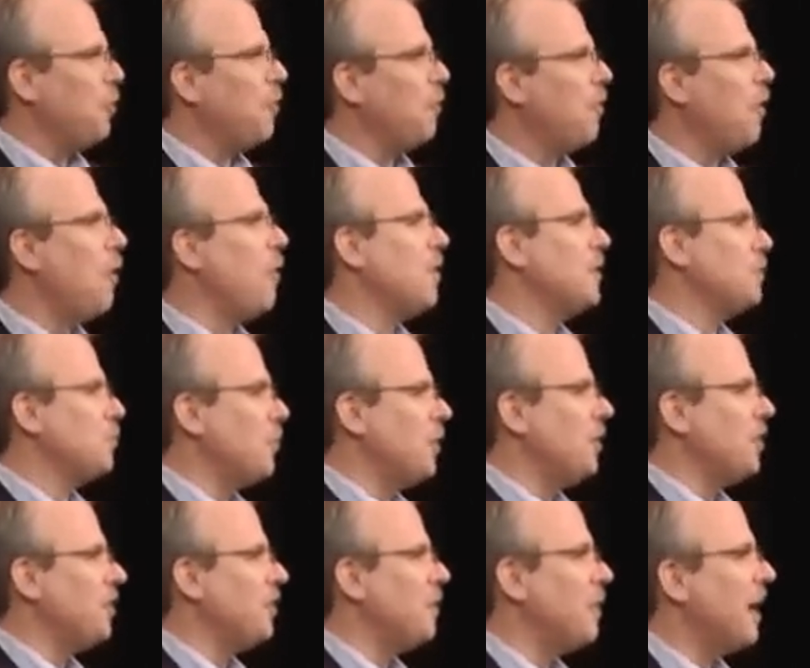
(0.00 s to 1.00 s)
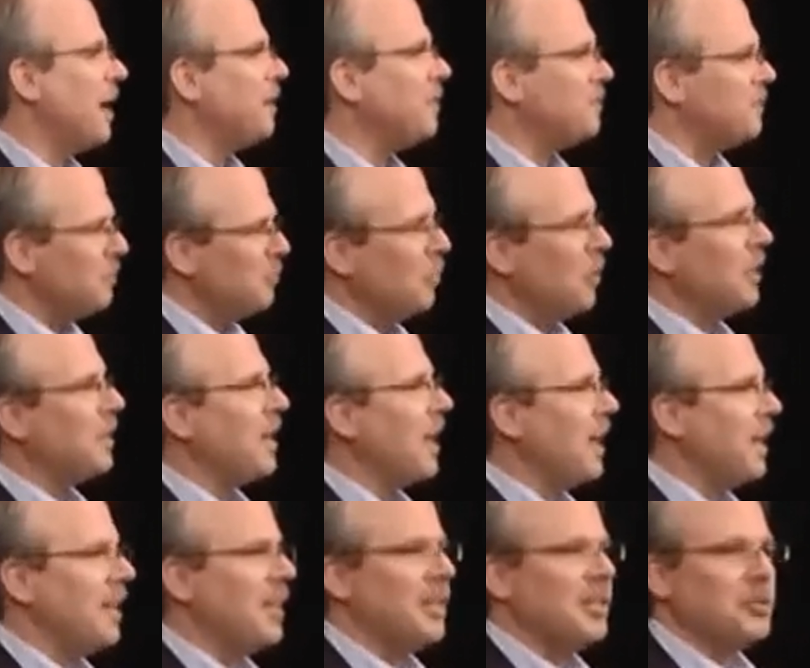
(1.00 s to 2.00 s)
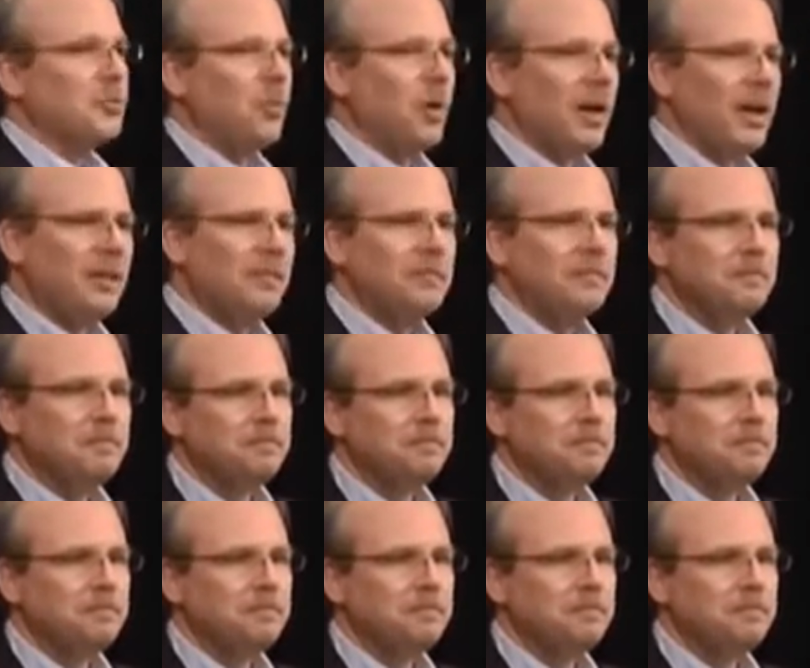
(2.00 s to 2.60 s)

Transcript: who've always wondered about where'd Cain get his wife,